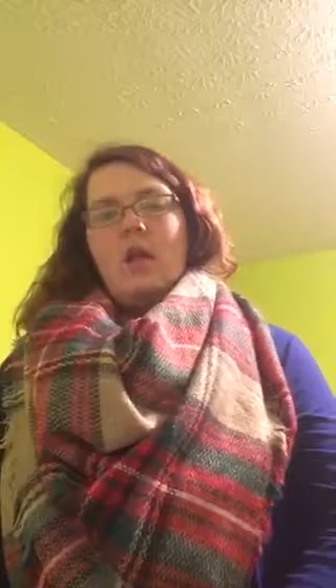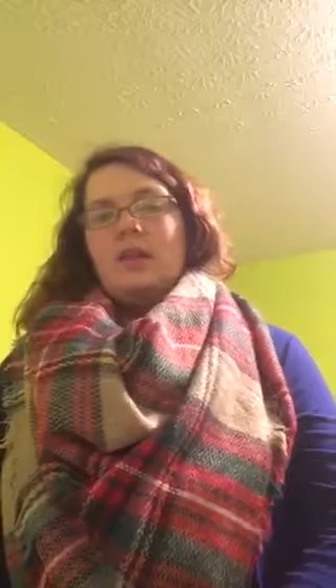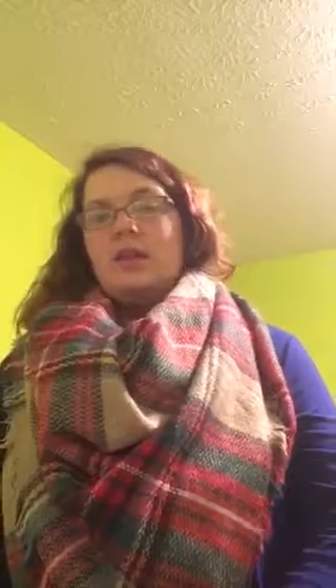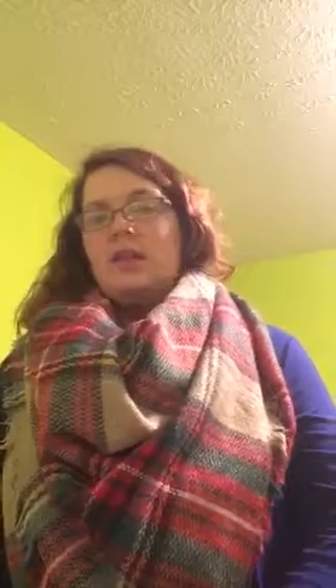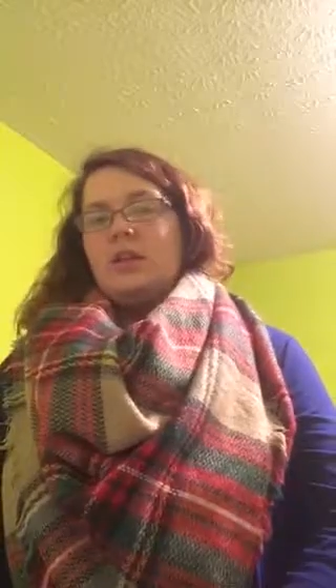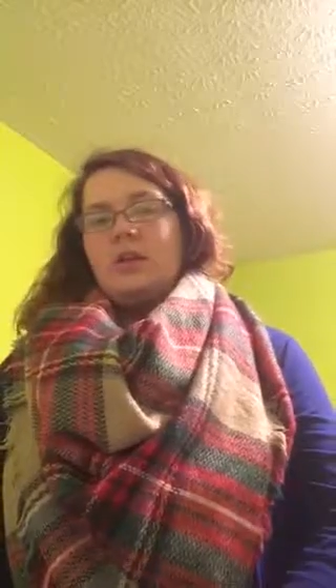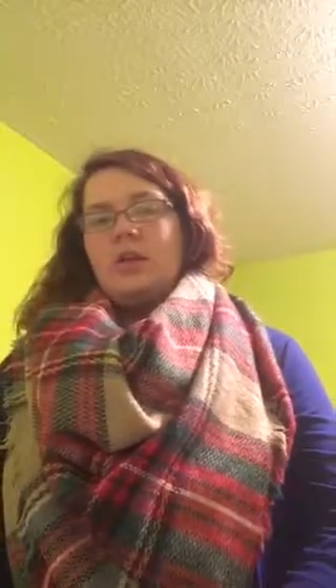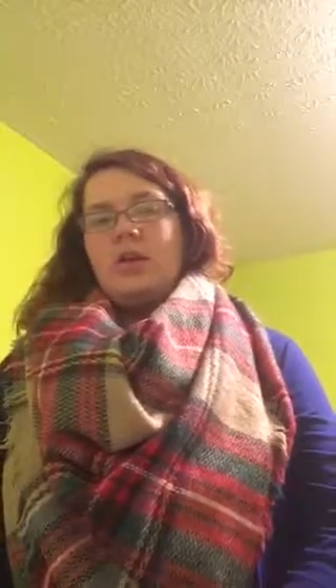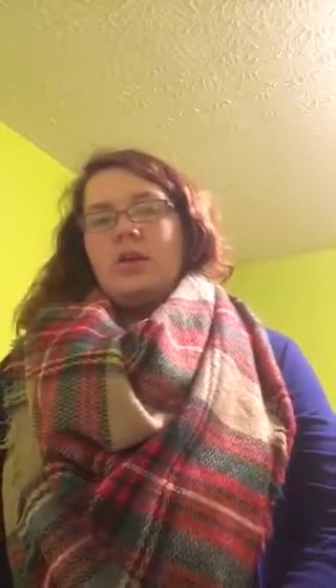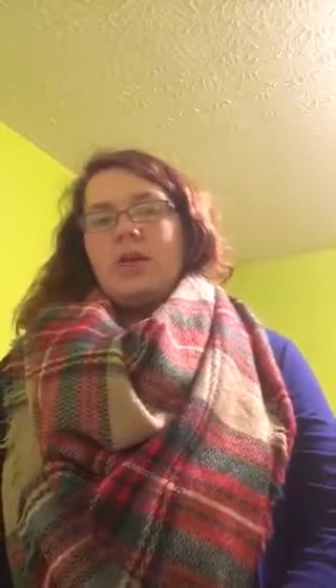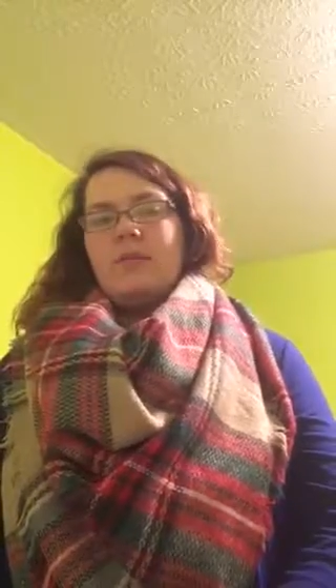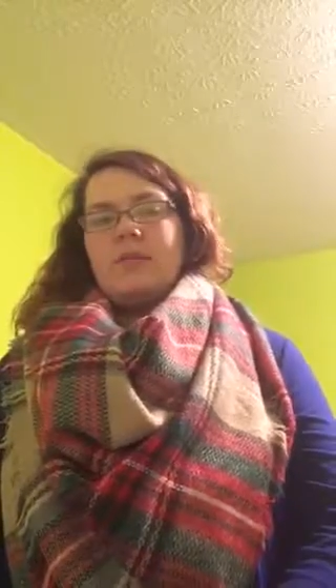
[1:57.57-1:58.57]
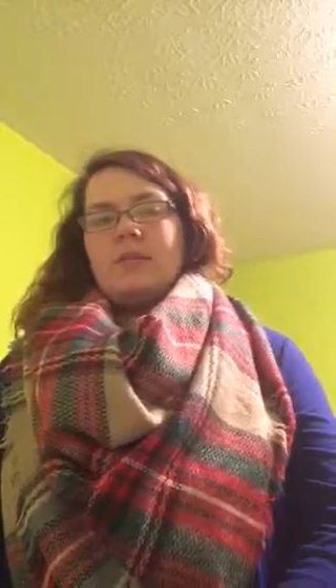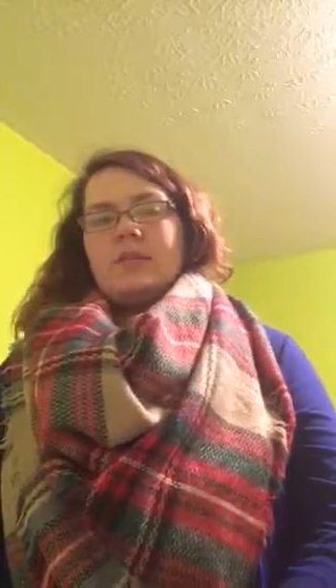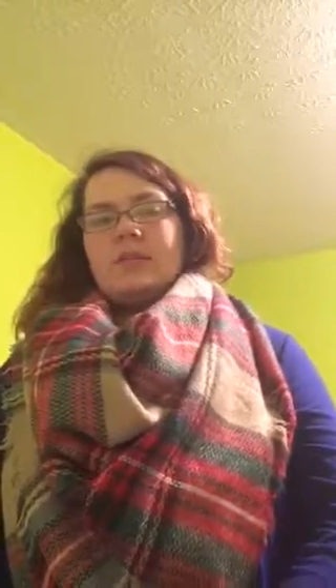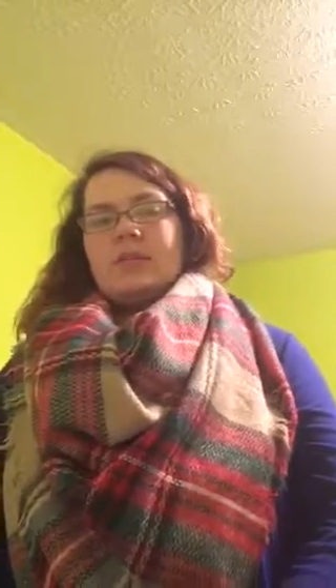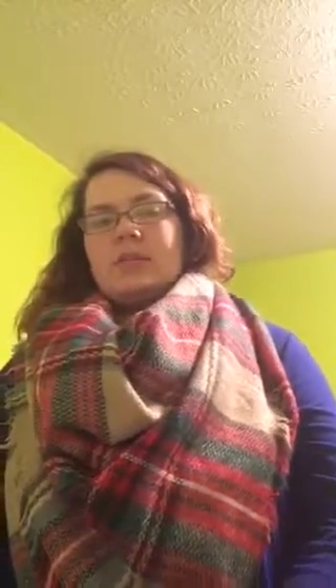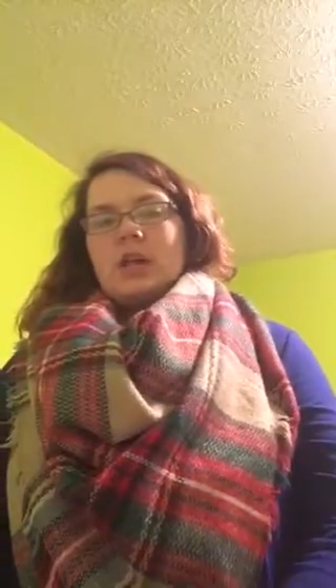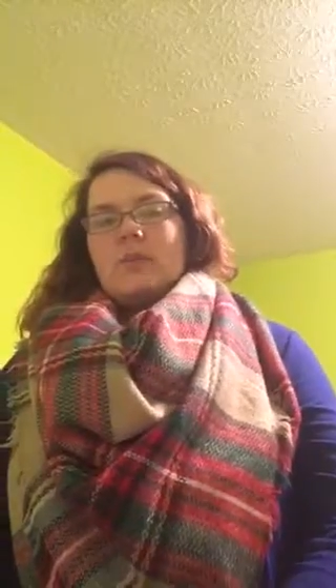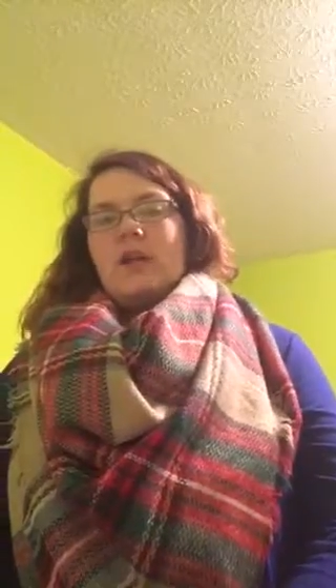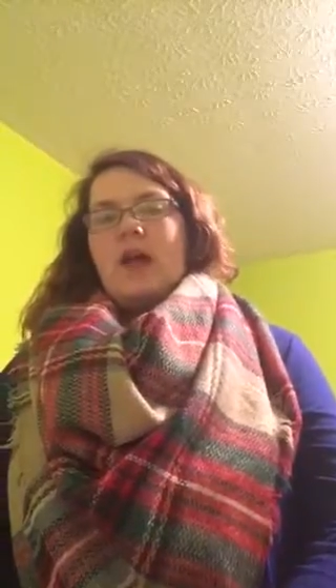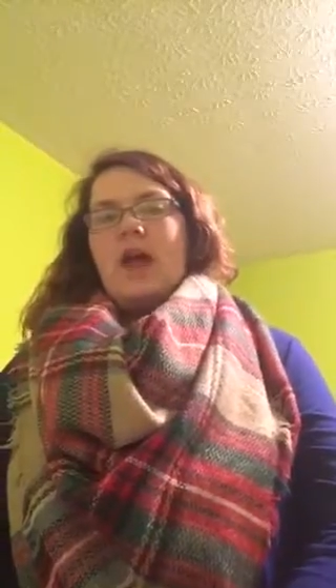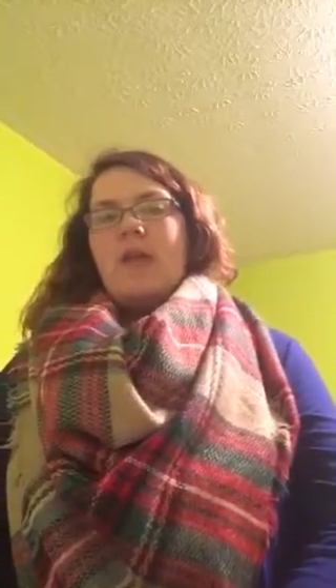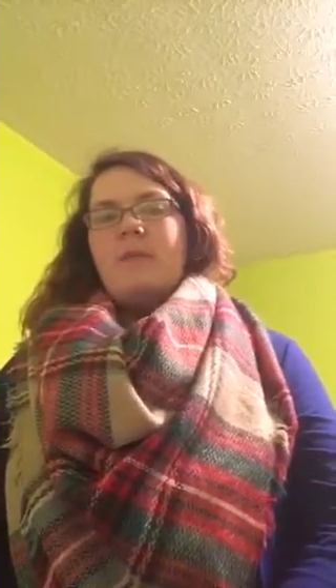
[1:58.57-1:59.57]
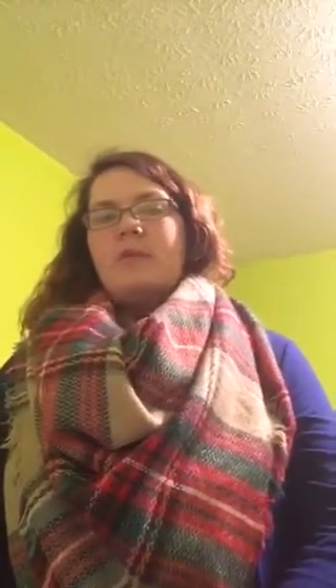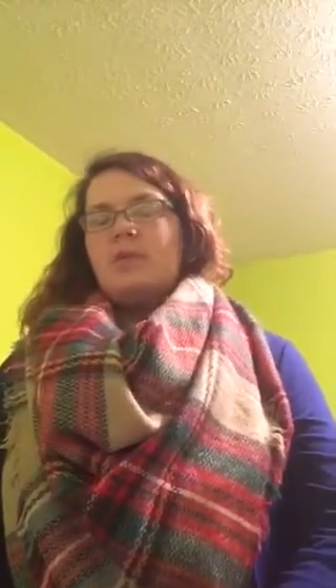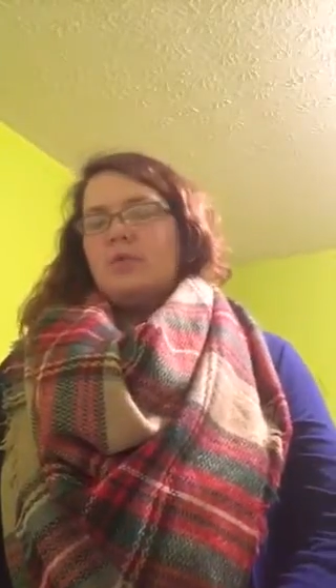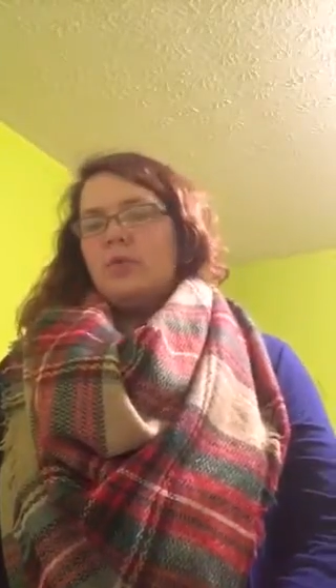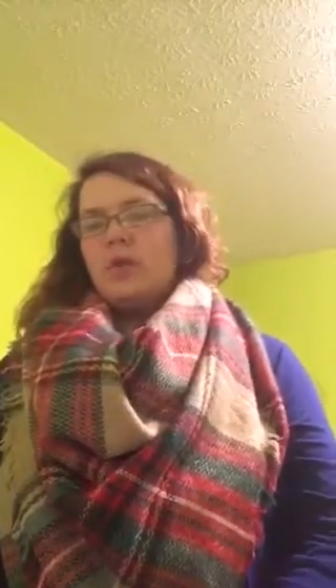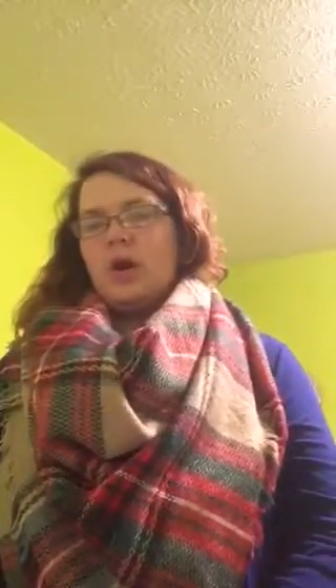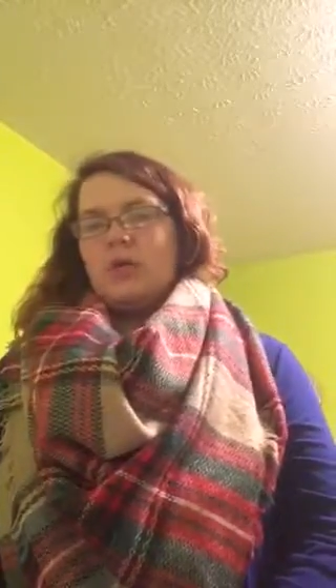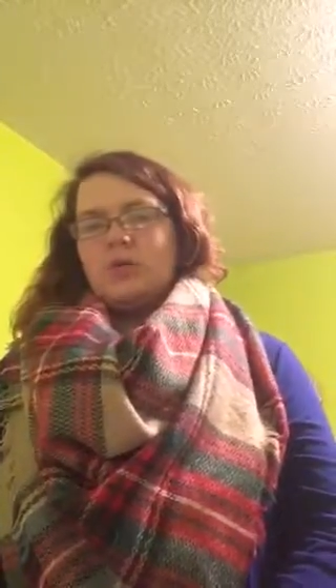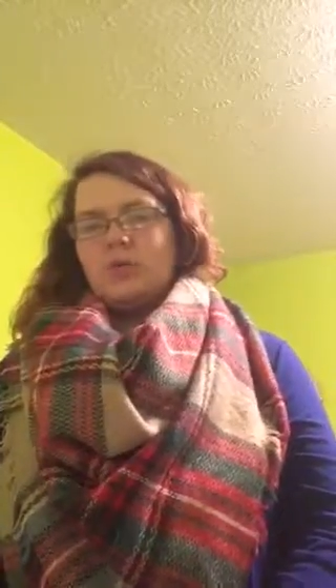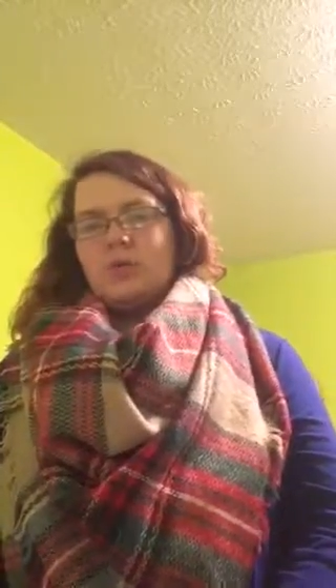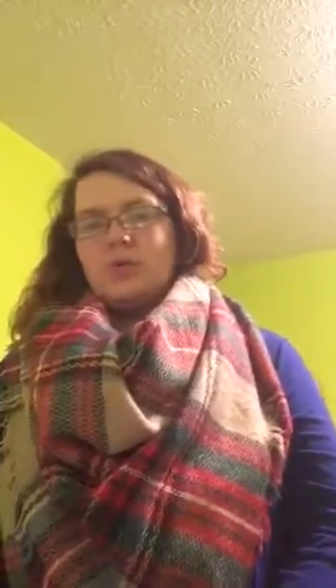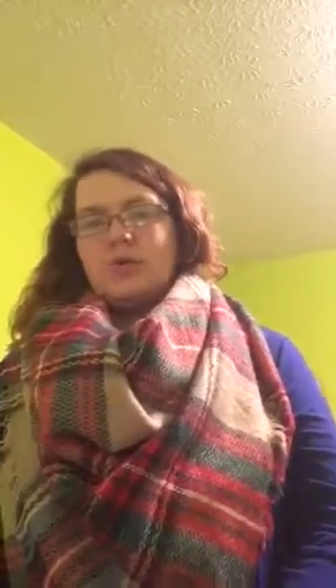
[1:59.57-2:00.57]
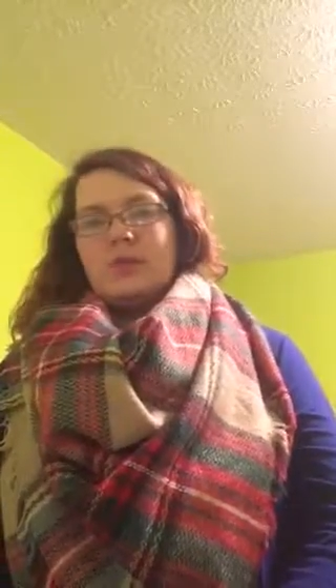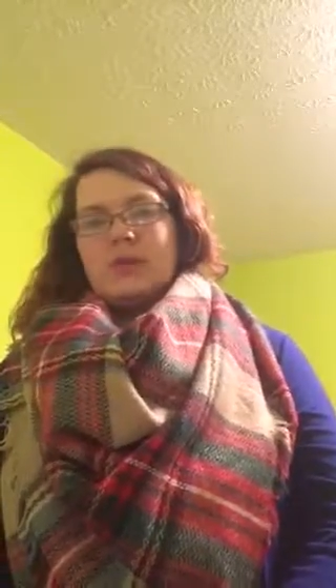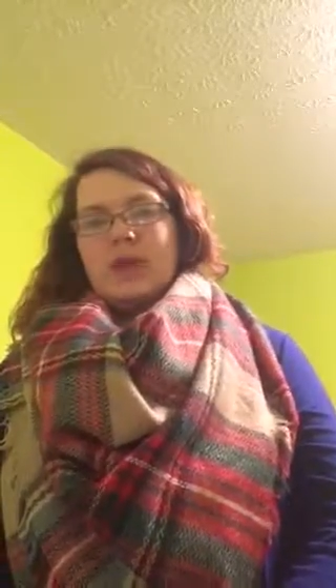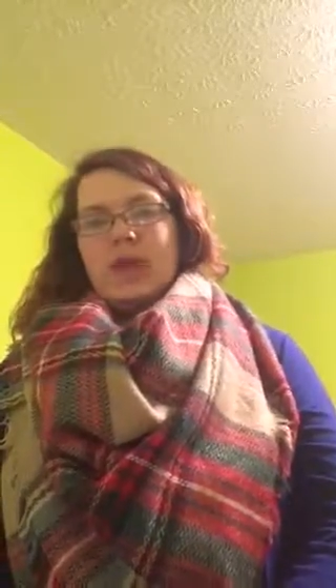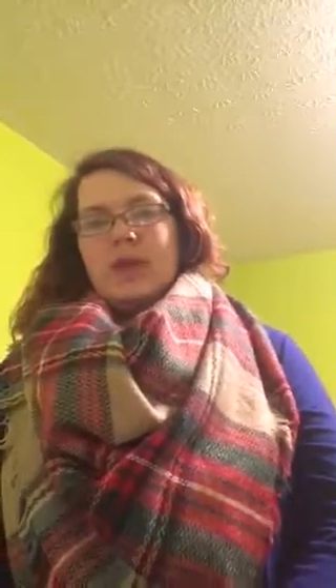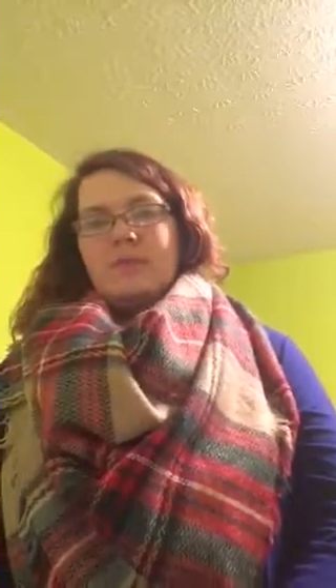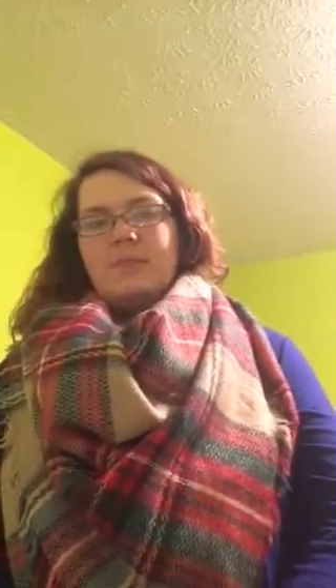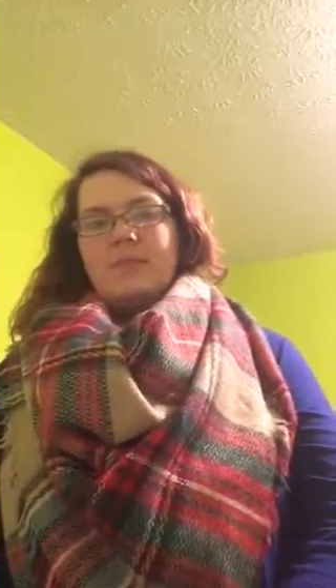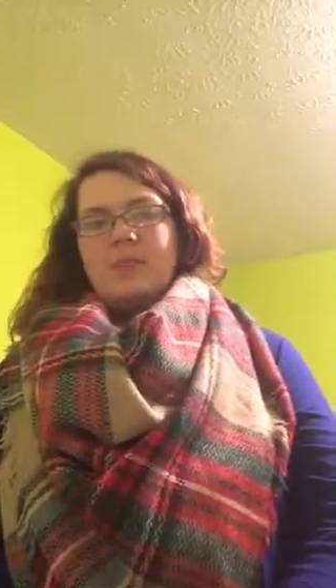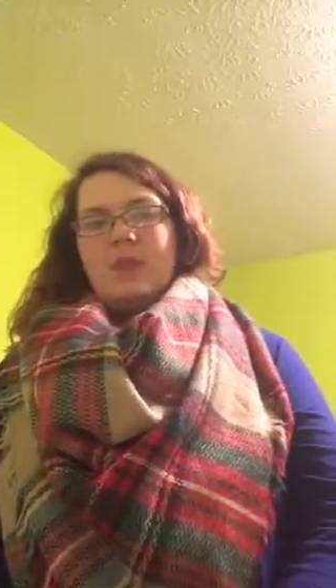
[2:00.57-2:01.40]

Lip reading: linear programming to determine how much it will cost to produce a game.